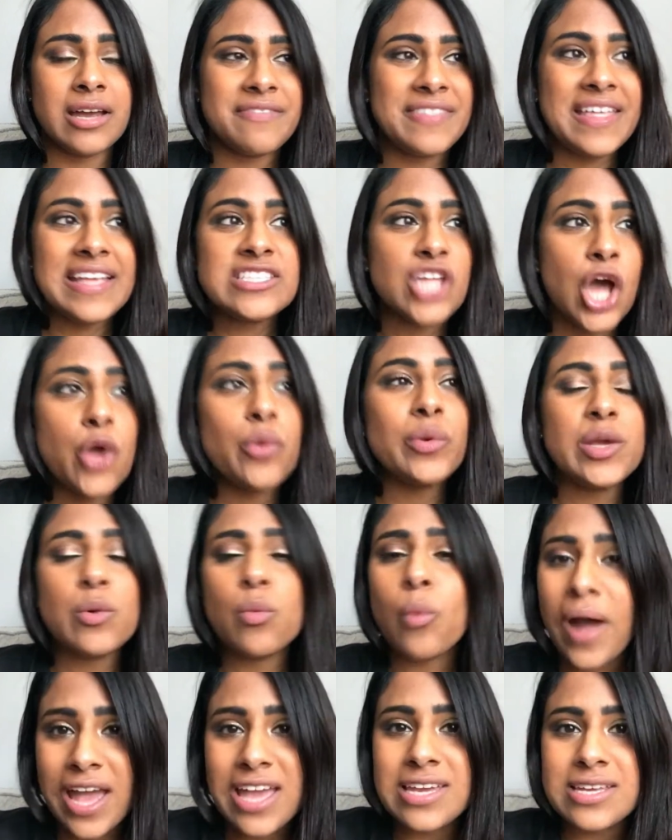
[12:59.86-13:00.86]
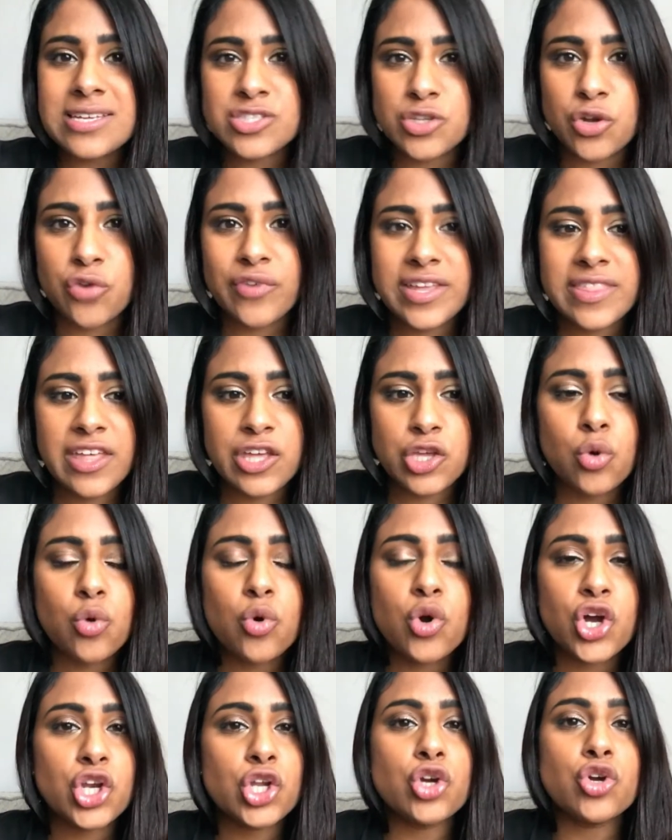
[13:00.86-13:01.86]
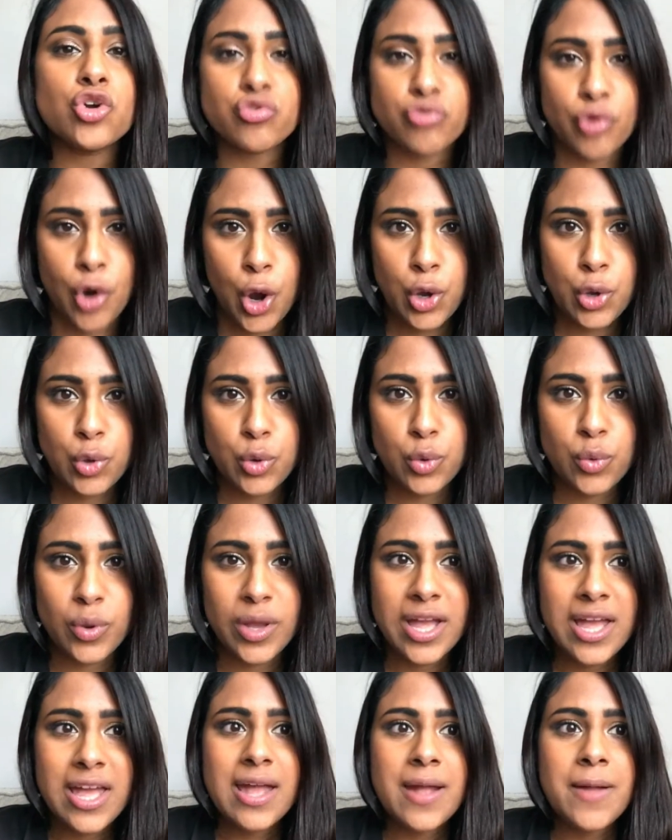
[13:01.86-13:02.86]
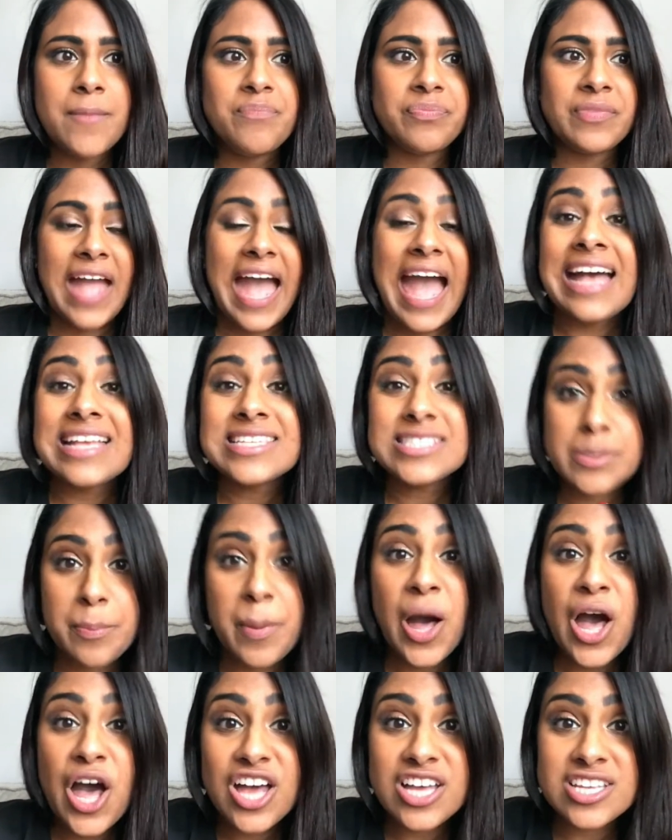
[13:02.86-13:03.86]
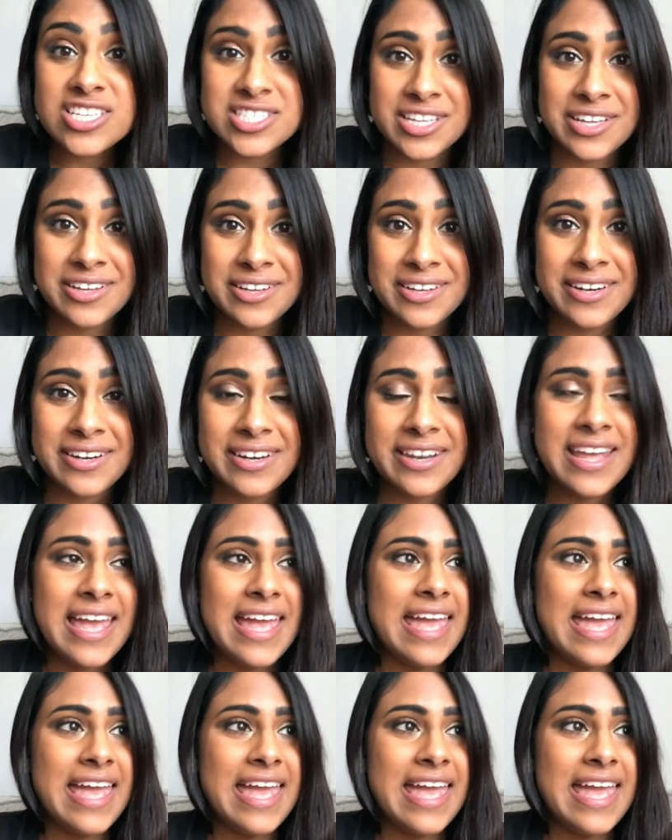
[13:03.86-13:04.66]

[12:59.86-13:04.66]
that's the only way, sorry, that you're going to grow as a person